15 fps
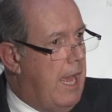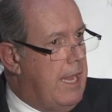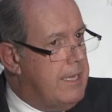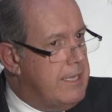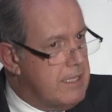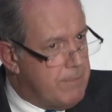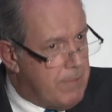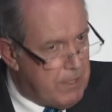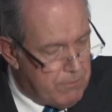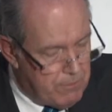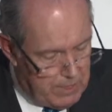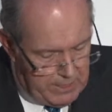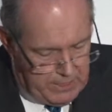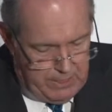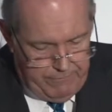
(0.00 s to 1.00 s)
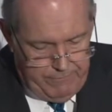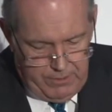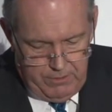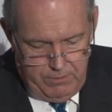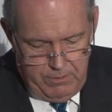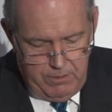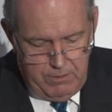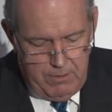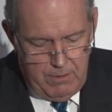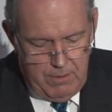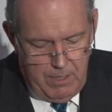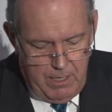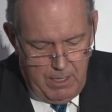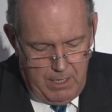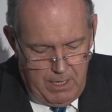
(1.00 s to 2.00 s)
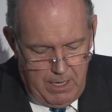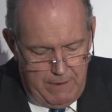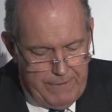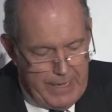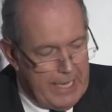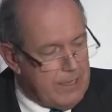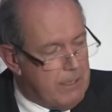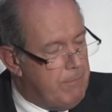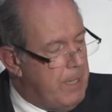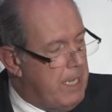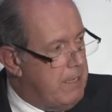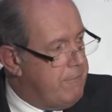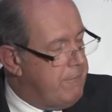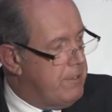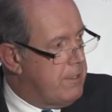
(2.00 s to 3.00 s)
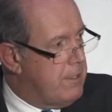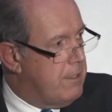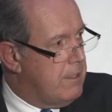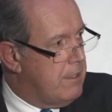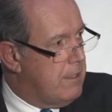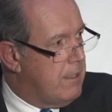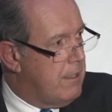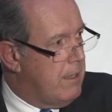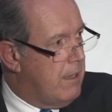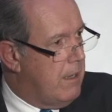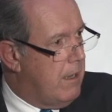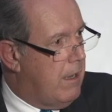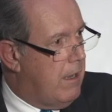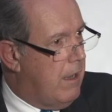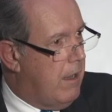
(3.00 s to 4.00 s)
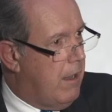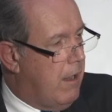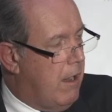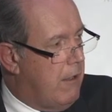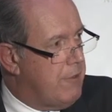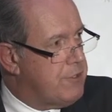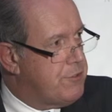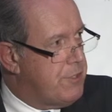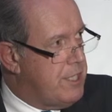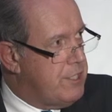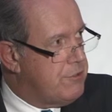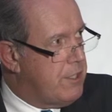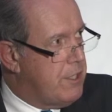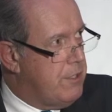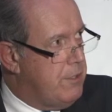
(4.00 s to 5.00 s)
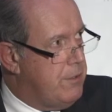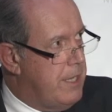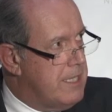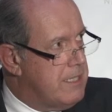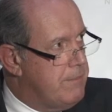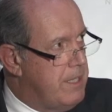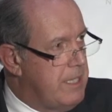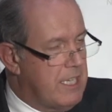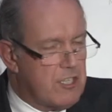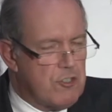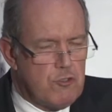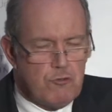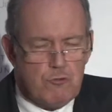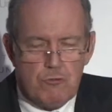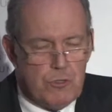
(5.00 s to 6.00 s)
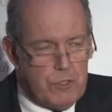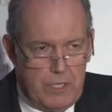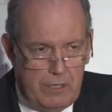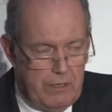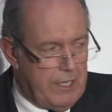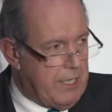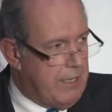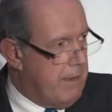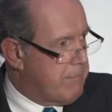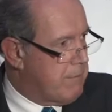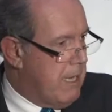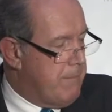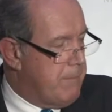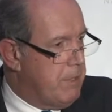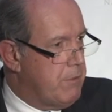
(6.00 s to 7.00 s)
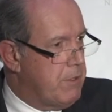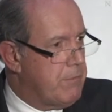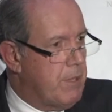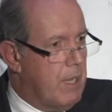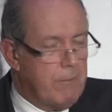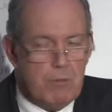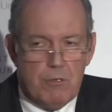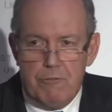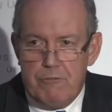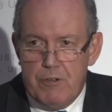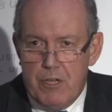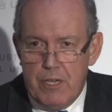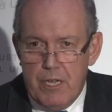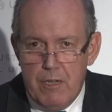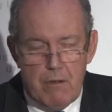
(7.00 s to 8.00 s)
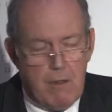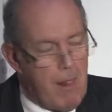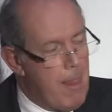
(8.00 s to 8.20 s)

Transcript: It has been really difficult. I've had the benefit of a treasurer who has been extraordinarily grumpy with my portfolio,